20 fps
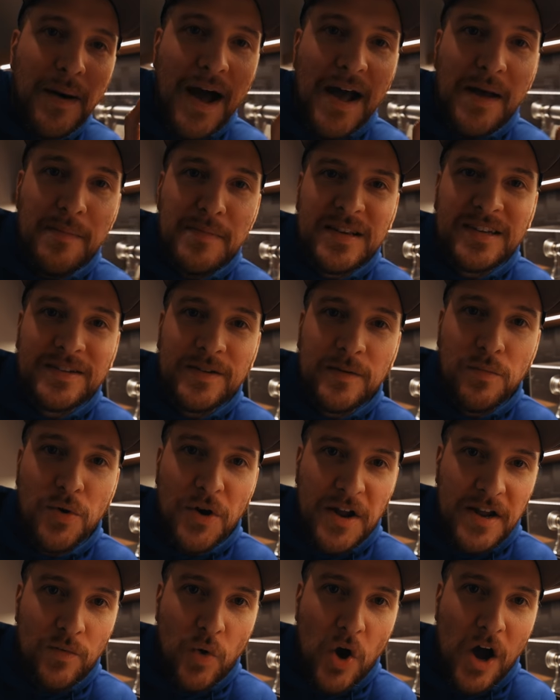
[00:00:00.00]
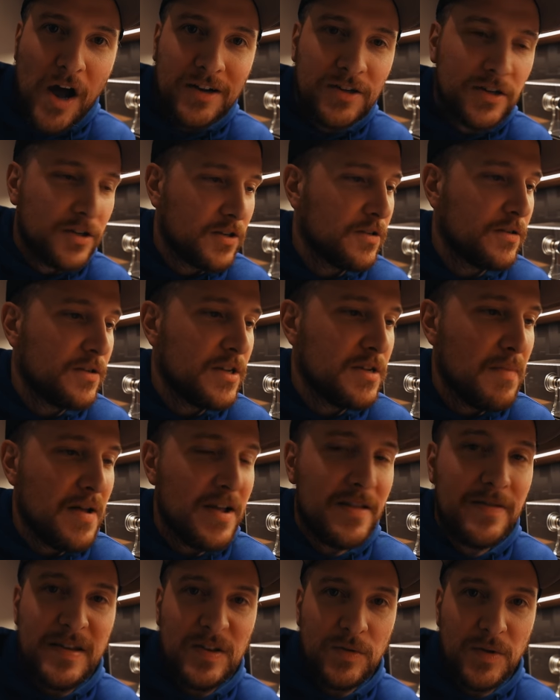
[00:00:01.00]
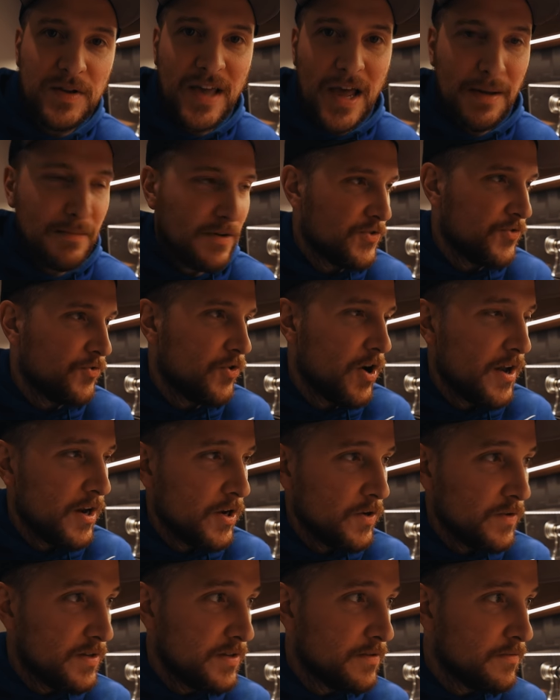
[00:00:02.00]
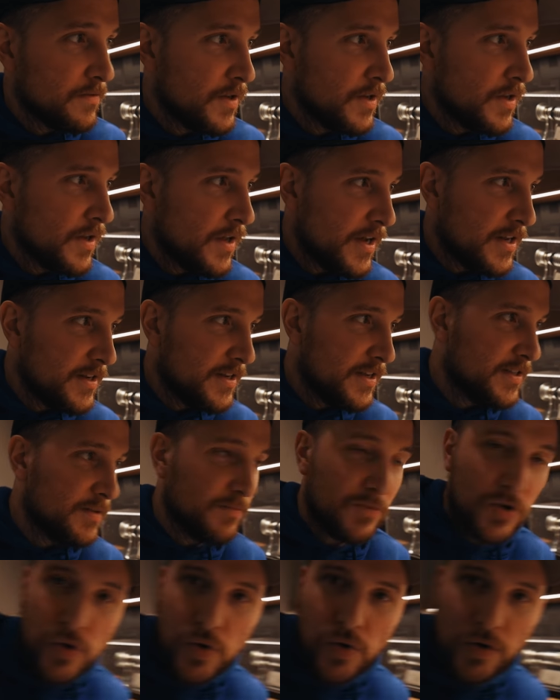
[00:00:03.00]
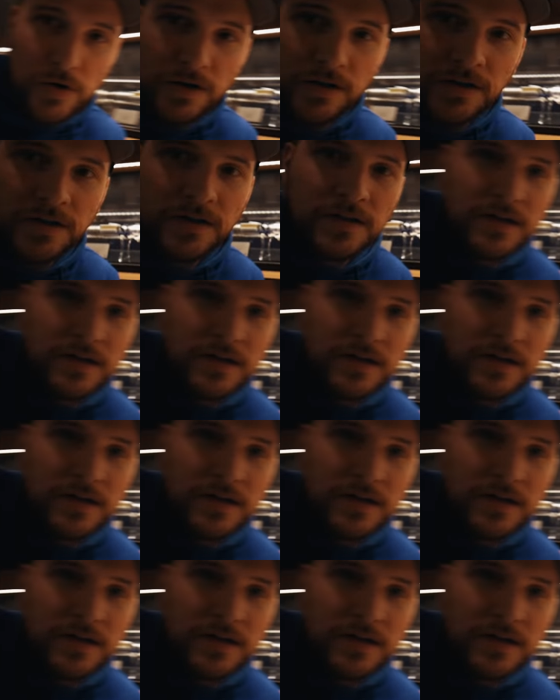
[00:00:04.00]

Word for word: by Mr. Brainwash. He made these when he came to Toronto and I did some cool.